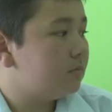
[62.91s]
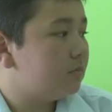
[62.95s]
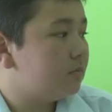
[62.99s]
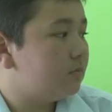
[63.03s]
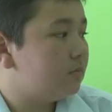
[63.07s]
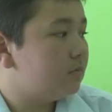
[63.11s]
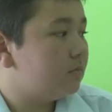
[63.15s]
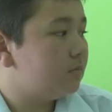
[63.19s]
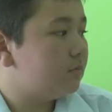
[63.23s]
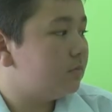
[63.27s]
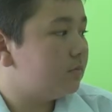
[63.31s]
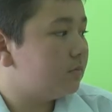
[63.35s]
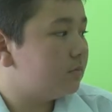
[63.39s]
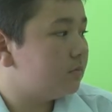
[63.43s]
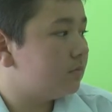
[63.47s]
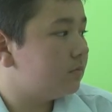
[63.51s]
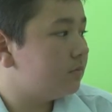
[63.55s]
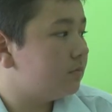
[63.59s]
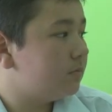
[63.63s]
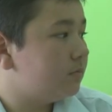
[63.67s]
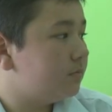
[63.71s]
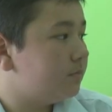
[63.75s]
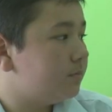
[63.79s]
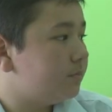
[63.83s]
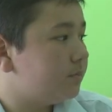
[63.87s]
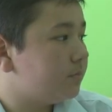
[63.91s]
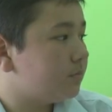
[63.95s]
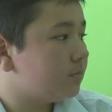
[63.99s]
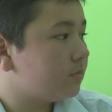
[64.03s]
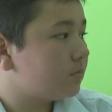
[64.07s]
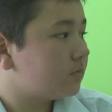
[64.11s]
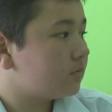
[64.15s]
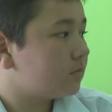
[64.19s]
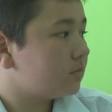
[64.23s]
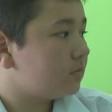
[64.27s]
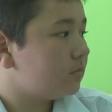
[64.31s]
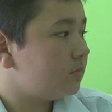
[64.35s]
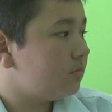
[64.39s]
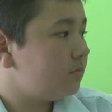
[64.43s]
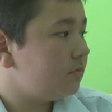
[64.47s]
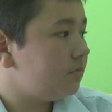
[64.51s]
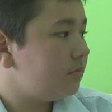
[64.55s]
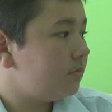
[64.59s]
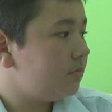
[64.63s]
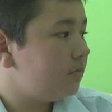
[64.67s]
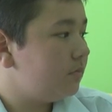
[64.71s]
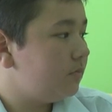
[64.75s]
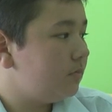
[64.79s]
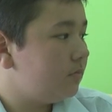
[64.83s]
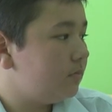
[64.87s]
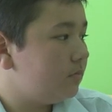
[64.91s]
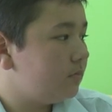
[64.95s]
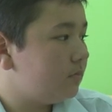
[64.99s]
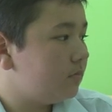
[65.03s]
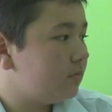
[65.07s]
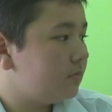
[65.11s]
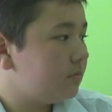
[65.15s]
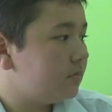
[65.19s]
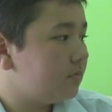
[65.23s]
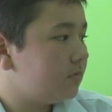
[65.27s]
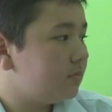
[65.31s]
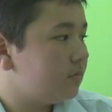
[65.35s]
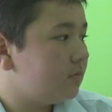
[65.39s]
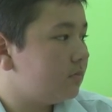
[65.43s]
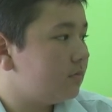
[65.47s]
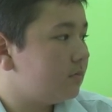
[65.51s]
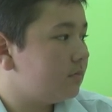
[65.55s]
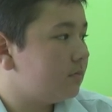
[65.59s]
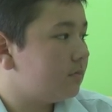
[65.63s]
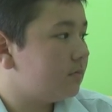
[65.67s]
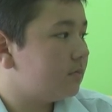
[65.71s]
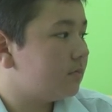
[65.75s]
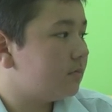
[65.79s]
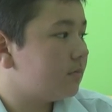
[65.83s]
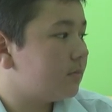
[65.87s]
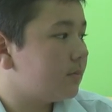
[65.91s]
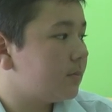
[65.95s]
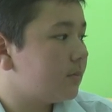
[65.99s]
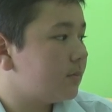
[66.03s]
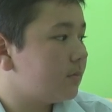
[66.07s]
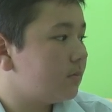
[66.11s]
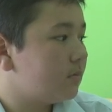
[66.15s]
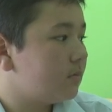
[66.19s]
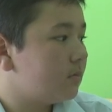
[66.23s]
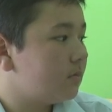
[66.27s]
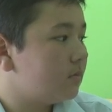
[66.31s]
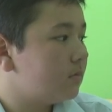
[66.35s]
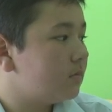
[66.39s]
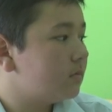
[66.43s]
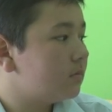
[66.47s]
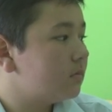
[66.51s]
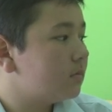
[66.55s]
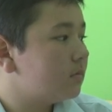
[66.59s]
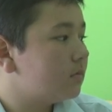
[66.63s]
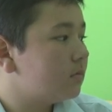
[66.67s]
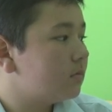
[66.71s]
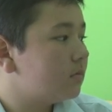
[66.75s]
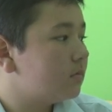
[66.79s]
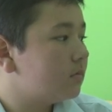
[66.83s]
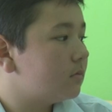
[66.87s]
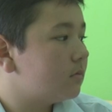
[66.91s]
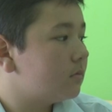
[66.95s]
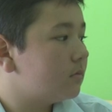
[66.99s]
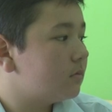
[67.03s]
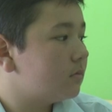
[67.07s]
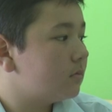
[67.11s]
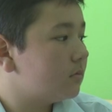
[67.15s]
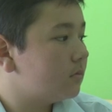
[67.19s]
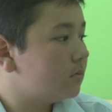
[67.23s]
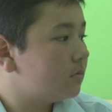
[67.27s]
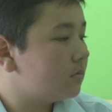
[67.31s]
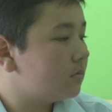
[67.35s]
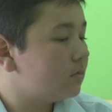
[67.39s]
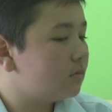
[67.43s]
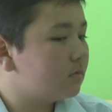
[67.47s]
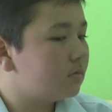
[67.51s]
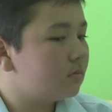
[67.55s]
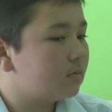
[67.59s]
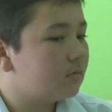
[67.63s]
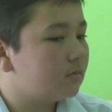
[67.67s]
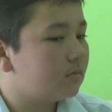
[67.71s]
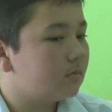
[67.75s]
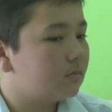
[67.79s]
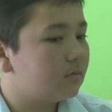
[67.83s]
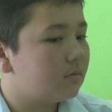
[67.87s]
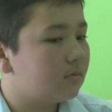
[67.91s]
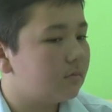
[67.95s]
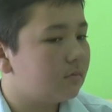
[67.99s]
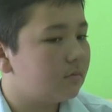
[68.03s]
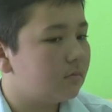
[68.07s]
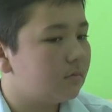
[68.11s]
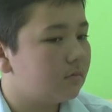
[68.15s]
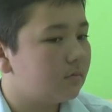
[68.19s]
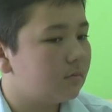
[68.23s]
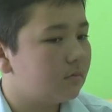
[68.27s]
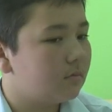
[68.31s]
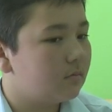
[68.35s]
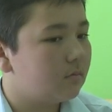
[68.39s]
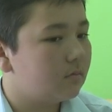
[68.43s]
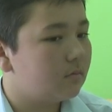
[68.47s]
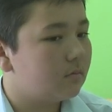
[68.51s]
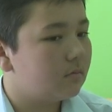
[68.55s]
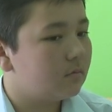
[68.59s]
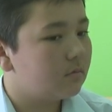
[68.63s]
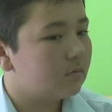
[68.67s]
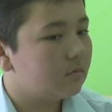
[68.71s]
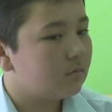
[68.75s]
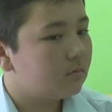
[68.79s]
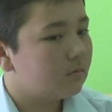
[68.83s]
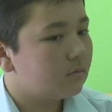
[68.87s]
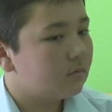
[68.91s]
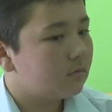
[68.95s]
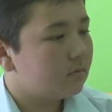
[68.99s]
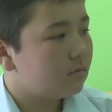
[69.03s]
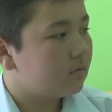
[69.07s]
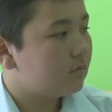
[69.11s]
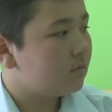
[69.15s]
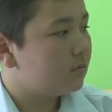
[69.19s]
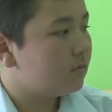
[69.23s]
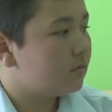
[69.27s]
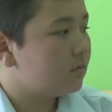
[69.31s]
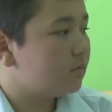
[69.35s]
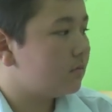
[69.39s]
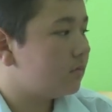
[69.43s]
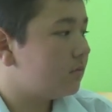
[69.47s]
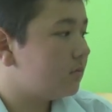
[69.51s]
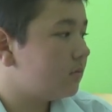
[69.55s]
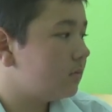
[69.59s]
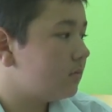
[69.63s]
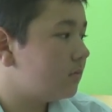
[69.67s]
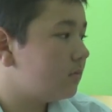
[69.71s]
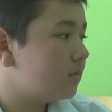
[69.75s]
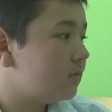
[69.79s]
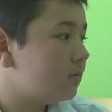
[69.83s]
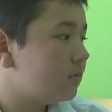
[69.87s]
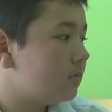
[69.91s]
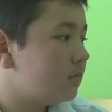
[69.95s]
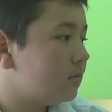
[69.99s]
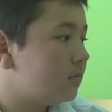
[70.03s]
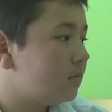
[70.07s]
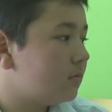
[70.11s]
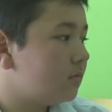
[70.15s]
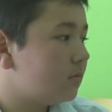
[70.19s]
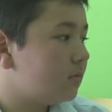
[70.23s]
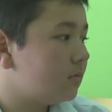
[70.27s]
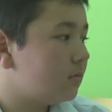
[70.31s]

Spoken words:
(not speaking)